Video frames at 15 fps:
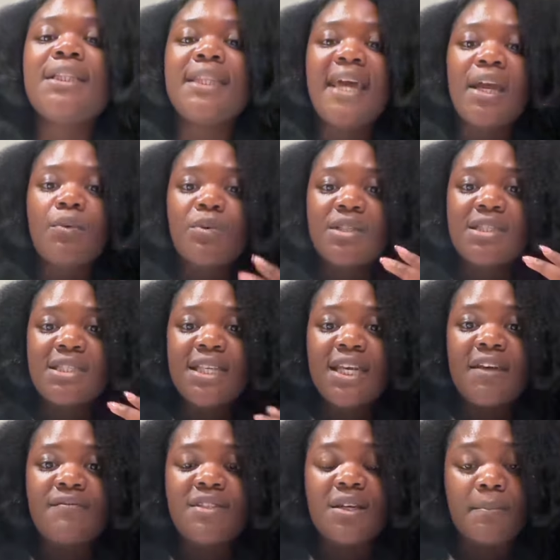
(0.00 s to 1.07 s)
They
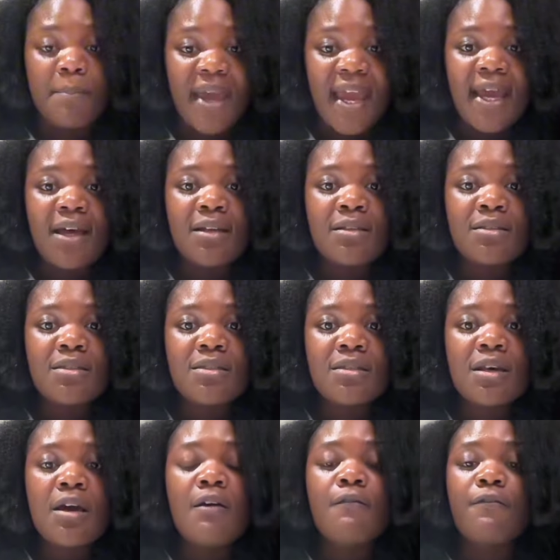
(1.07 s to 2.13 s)
receive
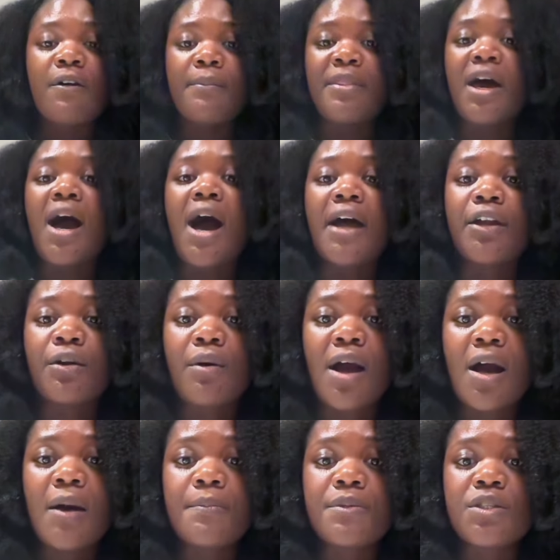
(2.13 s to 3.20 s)
demands from the higher
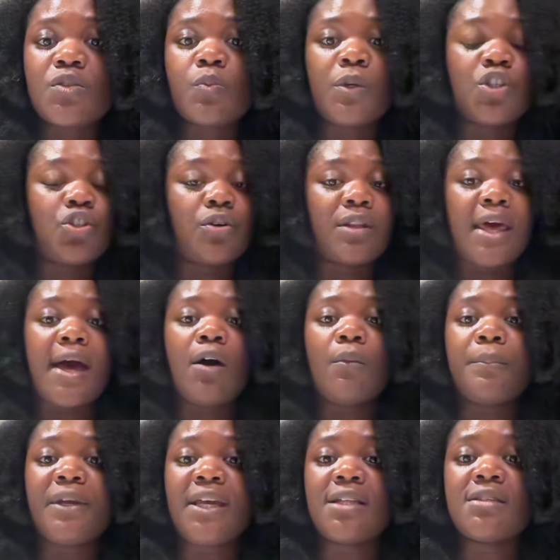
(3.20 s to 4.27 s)
ups, which are the
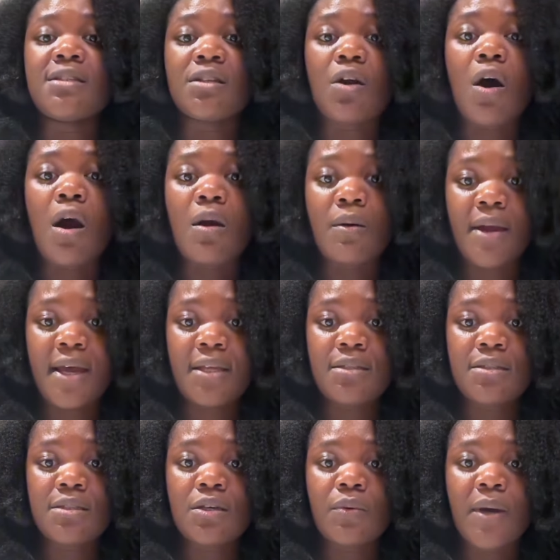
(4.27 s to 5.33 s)
LPNs and
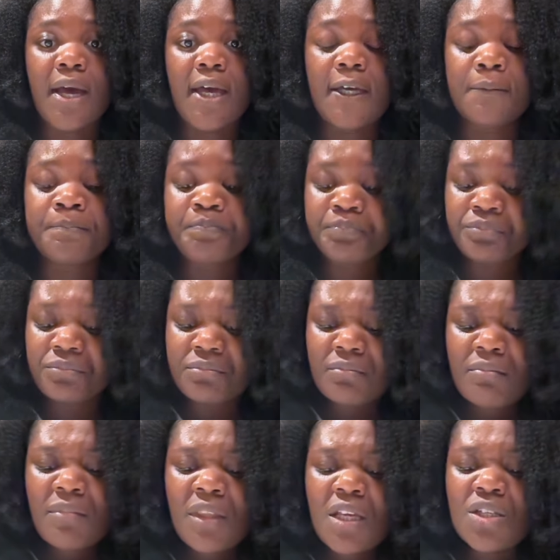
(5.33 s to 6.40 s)
RNs, okay?
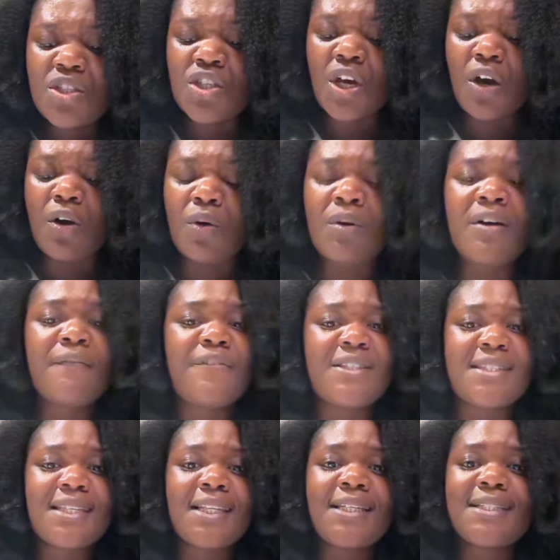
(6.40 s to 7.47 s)
So
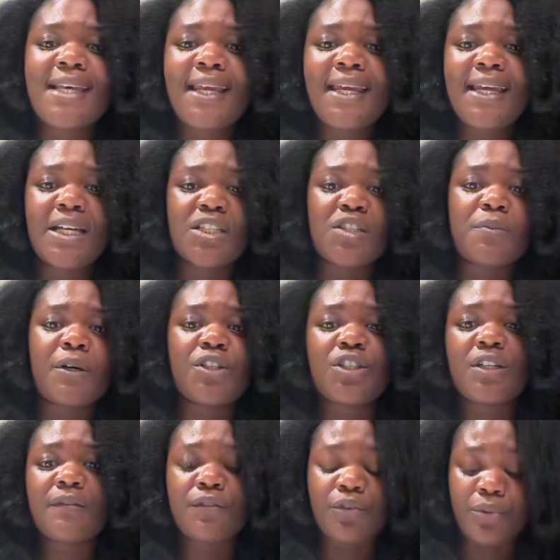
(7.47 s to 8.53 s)
facilitating expression
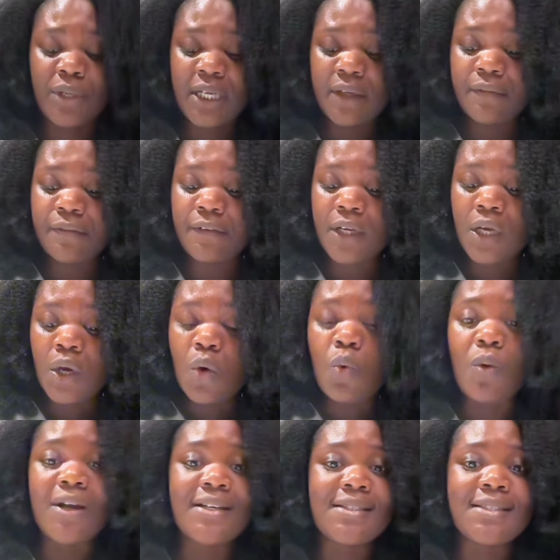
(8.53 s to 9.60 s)
of grief
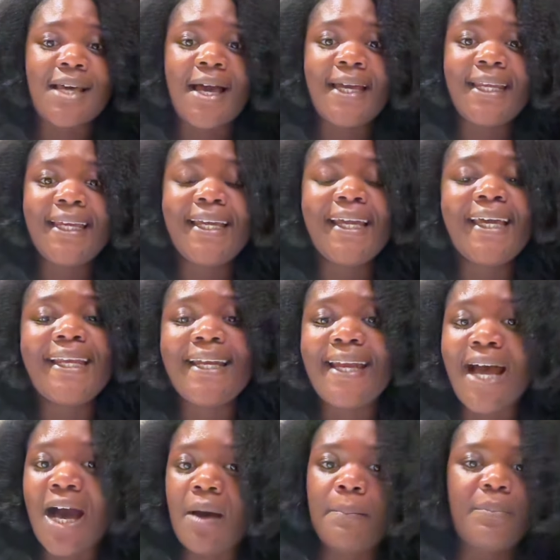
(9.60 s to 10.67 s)
or anxiety
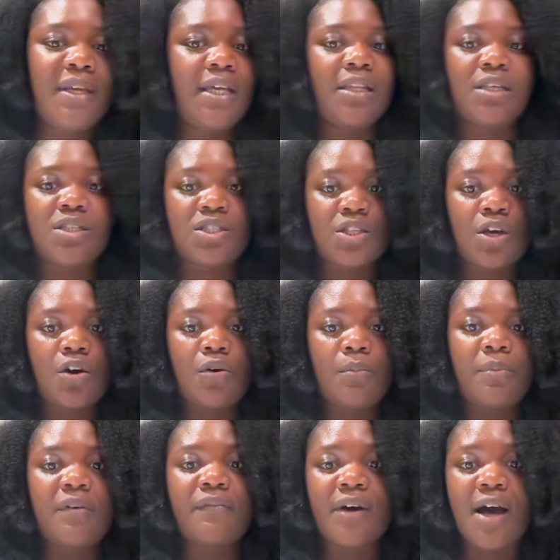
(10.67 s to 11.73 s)
cannot be in the scope
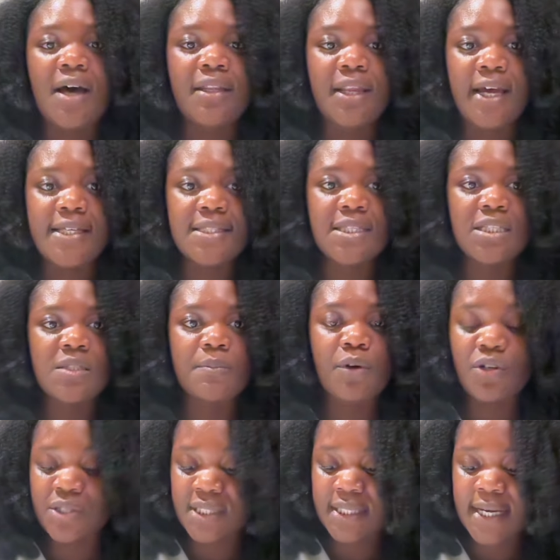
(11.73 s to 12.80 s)
of unlicensed
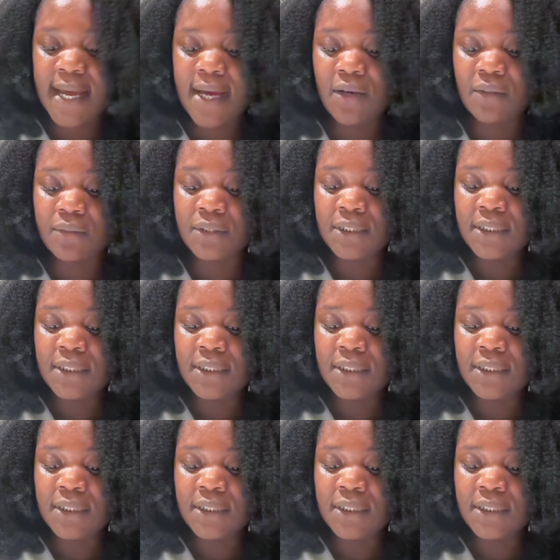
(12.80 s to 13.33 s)
personnel.